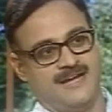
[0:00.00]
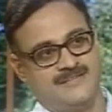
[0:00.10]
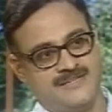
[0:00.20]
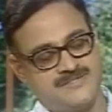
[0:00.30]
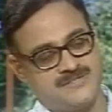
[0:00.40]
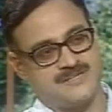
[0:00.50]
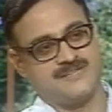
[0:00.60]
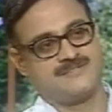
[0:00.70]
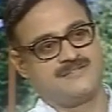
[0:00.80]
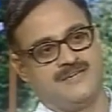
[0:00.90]
And this
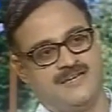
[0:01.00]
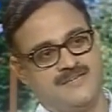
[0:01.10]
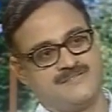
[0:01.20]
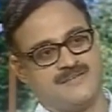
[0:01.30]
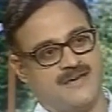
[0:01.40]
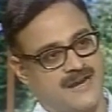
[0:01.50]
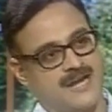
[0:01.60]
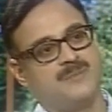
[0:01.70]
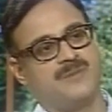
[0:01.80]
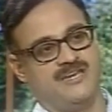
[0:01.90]
trust is
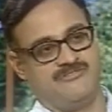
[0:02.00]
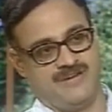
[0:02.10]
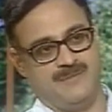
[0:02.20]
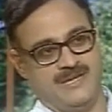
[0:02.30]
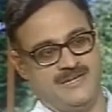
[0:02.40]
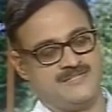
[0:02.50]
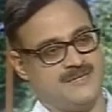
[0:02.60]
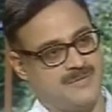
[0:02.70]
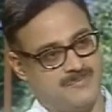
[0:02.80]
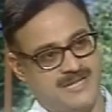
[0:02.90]
run by a family. It's a
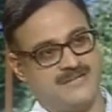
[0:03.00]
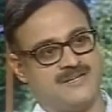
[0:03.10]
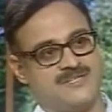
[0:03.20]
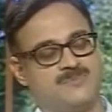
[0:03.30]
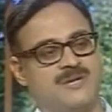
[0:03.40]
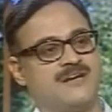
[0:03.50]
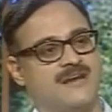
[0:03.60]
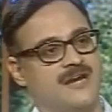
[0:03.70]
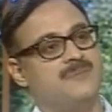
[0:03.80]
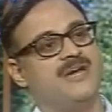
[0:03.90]
public trust but
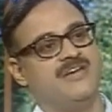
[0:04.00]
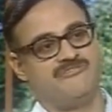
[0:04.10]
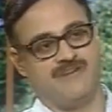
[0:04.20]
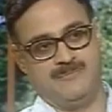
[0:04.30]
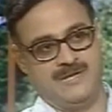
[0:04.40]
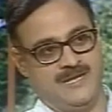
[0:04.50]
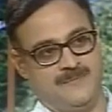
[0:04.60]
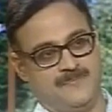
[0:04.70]
run by a family.